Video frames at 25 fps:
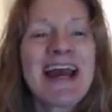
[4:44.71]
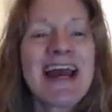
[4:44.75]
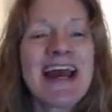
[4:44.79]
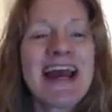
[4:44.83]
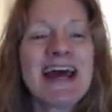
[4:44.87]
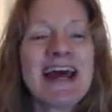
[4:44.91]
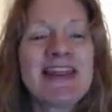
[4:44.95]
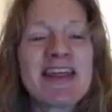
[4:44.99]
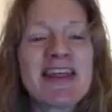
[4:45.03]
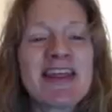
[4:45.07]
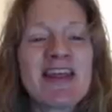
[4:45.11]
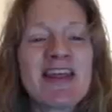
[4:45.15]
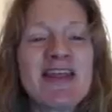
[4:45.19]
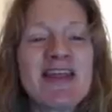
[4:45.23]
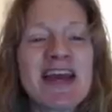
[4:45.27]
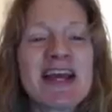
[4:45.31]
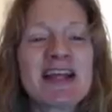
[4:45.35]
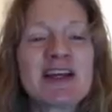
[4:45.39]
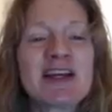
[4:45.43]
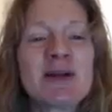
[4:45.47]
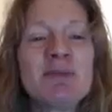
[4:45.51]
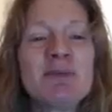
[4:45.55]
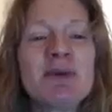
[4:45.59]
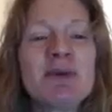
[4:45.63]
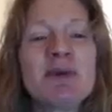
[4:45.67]
And then
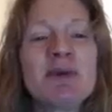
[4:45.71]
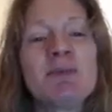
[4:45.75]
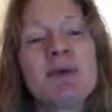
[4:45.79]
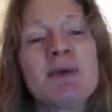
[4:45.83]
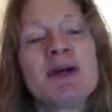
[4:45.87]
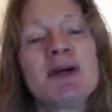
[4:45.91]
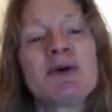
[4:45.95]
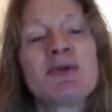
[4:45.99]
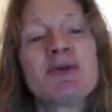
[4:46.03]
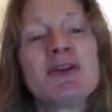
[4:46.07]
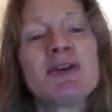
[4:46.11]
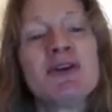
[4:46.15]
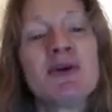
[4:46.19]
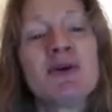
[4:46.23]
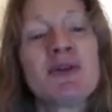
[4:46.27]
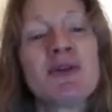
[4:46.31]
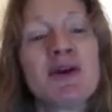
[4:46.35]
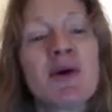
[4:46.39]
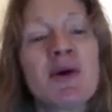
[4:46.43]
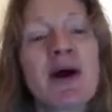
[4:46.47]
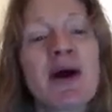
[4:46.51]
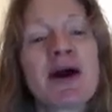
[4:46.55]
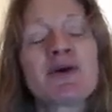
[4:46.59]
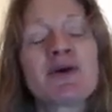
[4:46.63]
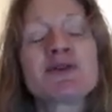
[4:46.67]
that can be appealed to
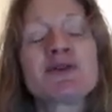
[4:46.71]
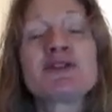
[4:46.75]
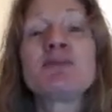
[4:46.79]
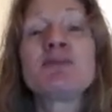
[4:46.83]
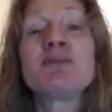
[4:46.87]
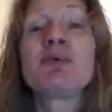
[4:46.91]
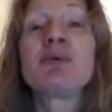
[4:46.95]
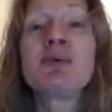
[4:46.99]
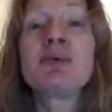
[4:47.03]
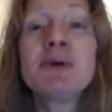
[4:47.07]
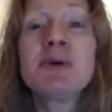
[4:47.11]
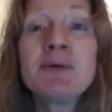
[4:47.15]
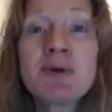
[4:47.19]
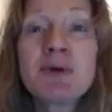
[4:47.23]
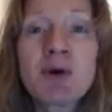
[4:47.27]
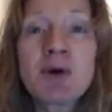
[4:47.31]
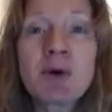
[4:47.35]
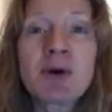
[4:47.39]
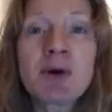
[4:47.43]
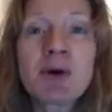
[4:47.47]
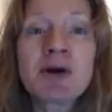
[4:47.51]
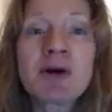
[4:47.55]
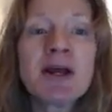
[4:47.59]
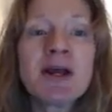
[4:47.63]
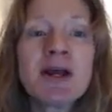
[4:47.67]
the Ohio Supreme
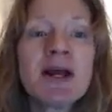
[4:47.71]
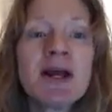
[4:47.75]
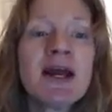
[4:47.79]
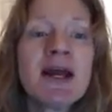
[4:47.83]
Court.